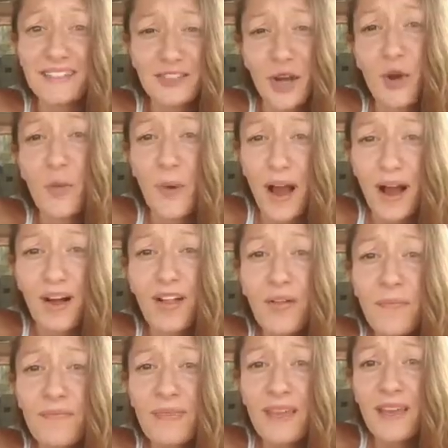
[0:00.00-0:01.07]
so
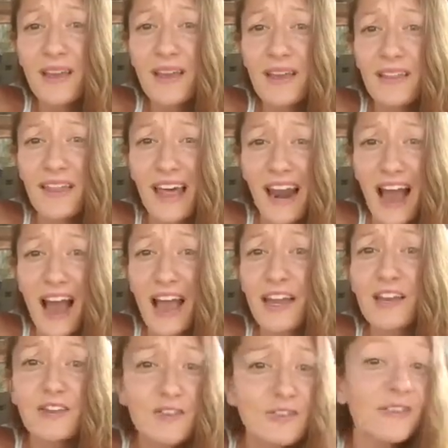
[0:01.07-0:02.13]
well that I
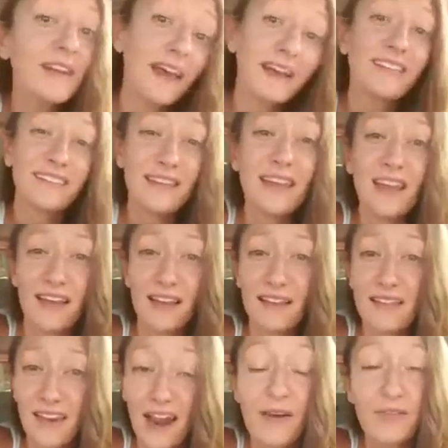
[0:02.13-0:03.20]
knew the next thing
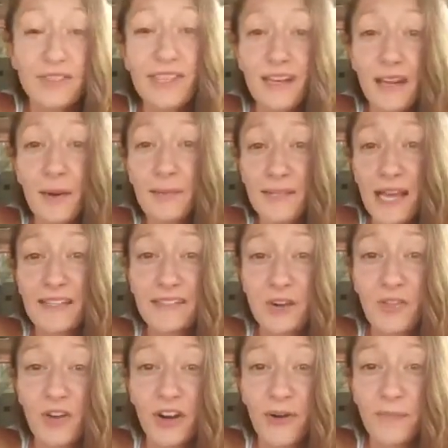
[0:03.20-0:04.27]
that I was going to obsess
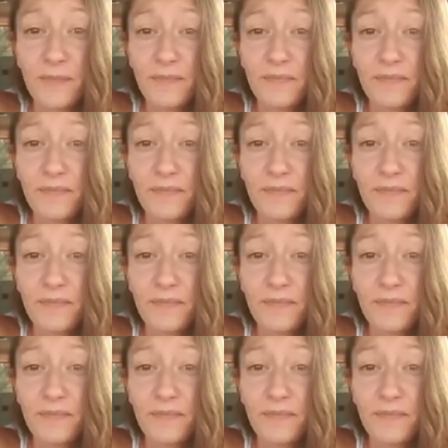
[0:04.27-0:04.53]
over.